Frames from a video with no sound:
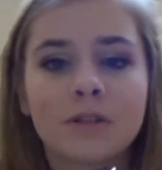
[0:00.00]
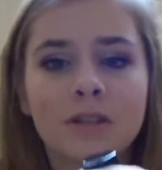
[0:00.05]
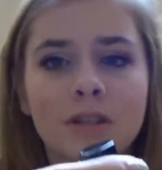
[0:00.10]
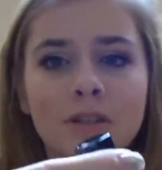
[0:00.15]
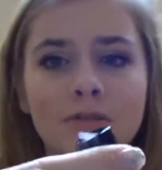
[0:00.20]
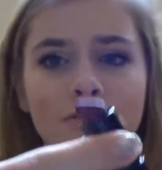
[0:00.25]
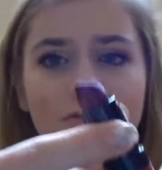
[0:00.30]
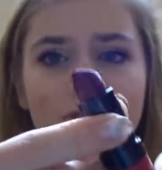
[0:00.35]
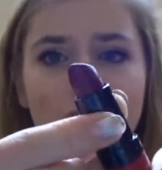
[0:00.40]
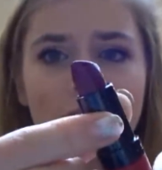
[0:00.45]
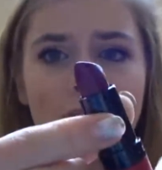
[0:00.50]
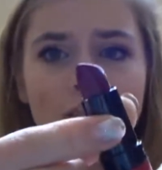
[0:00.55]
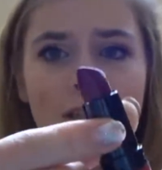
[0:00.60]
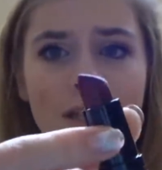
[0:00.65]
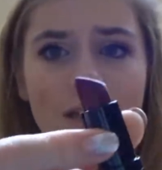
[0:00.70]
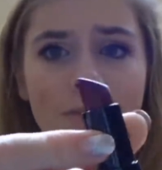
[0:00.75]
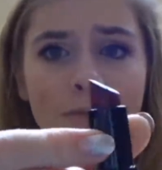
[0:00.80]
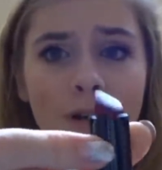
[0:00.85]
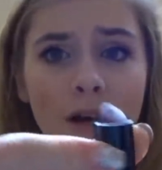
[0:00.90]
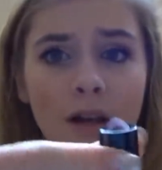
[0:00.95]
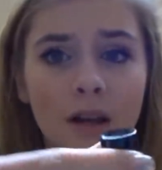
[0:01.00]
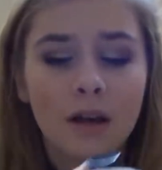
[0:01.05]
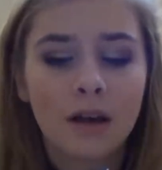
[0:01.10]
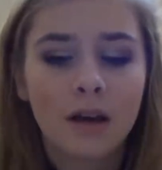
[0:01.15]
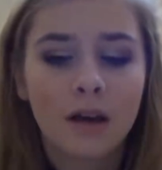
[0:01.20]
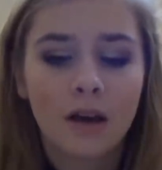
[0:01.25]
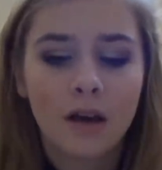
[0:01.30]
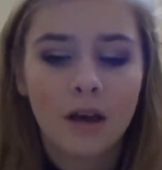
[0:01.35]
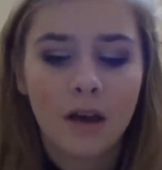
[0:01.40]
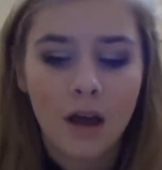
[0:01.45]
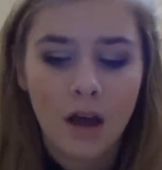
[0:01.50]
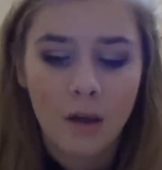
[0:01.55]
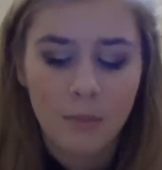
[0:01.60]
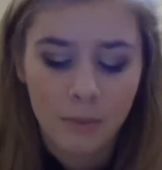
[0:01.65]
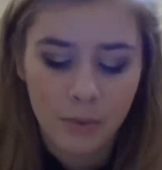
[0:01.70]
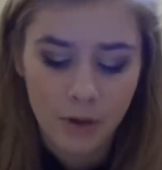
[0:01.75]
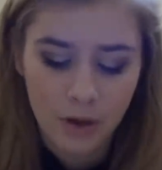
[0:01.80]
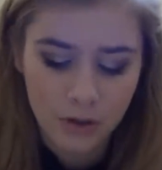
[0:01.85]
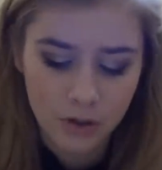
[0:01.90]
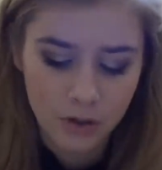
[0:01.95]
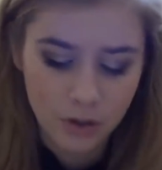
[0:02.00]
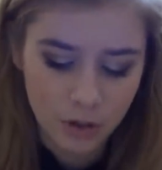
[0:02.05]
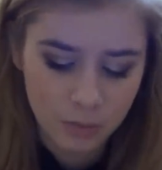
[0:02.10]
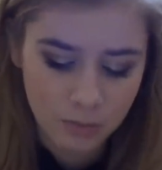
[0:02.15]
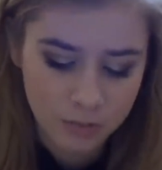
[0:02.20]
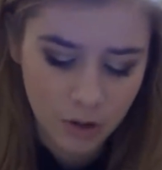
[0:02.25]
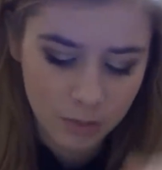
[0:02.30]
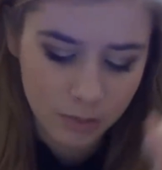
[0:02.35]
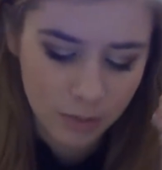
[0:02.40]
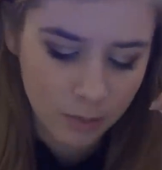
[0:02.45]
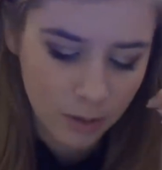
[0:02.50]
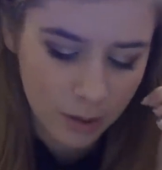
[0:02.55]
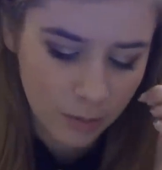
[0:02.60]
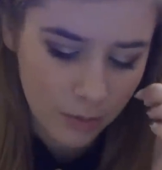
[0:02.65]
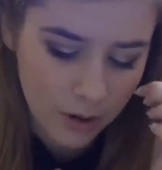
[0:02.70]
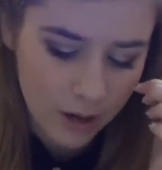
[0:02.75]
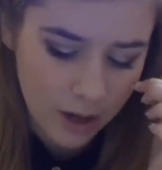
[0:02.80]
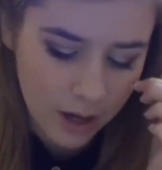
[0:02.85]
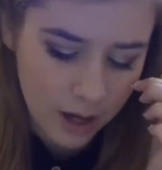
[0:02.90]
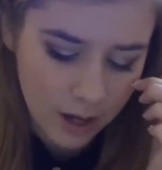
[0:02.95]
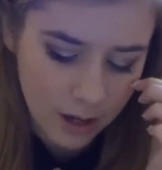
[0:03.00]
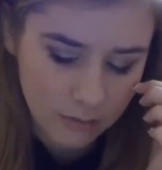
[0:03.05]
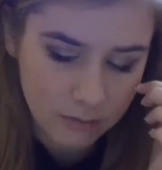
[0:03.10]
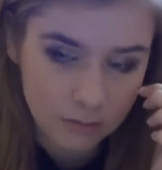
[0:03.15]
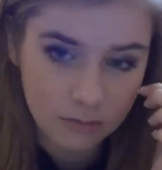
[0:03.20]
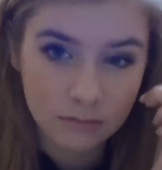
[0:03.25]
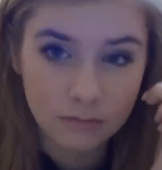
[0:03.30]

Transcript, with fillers: which is this really deep colour. But you could probably wear